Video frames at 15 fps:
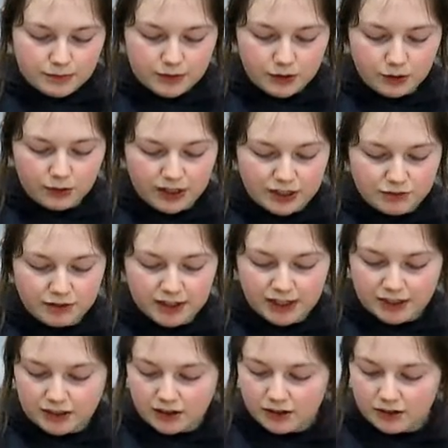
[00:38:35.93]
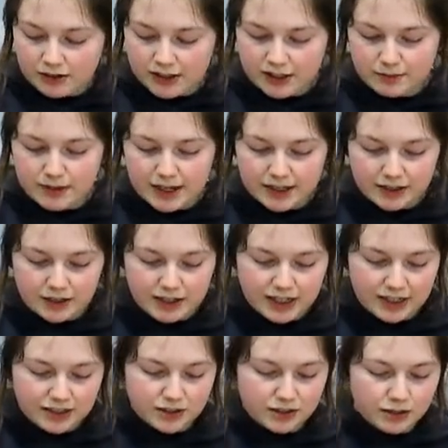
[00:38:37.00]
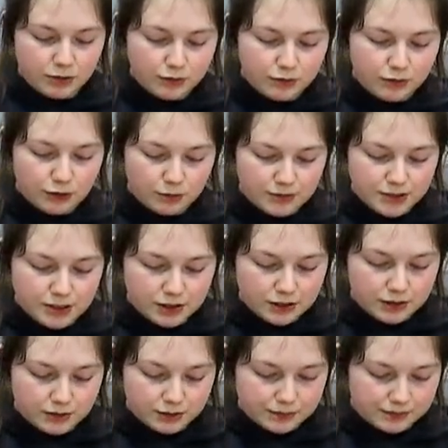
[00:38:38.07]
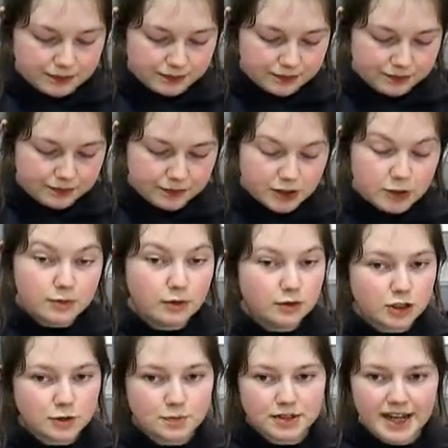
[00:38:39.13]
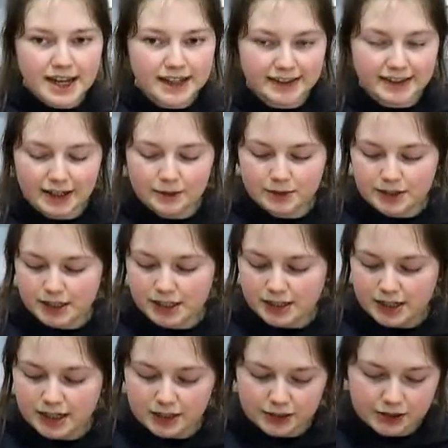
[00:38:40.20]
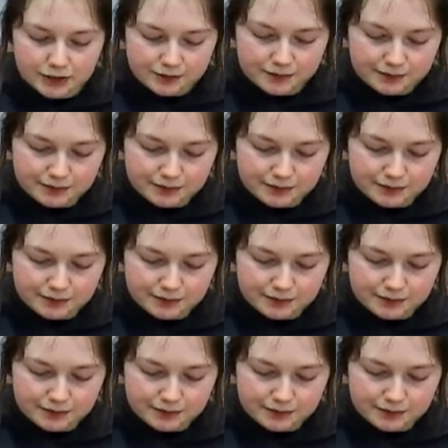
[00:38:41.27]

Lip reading: All it's really done is made a neat, uniform circle. So we'll just pretend that was the intention.